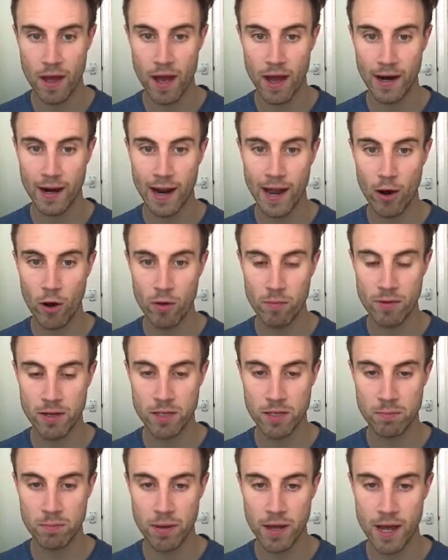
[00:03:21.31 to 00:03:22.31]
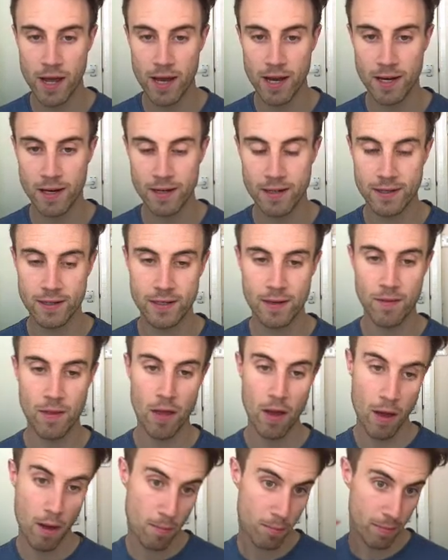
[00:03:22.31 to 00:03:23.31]
allowing me to paint
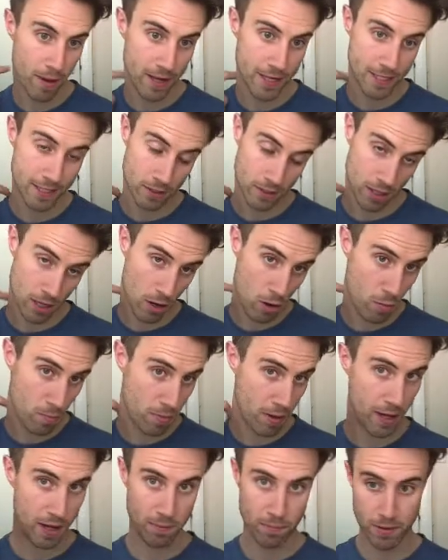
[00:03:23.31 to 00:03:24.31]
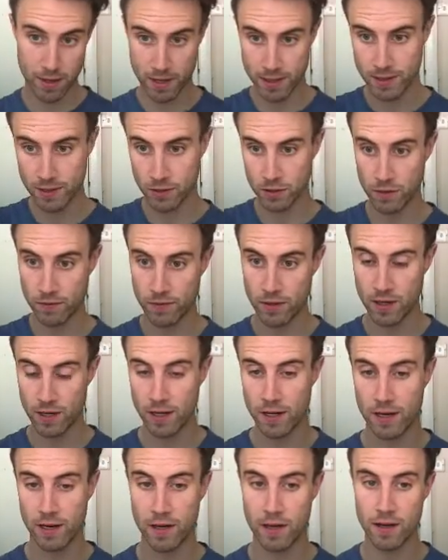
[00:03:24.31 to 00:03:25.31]
based on the opaque pixels of
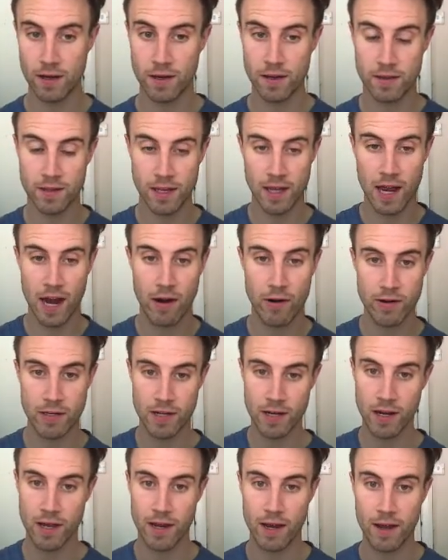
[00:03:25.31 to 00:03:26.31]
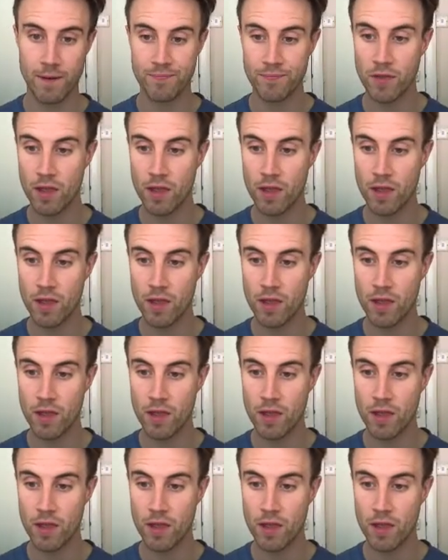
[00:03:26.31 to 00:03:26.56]
the uh, the character layer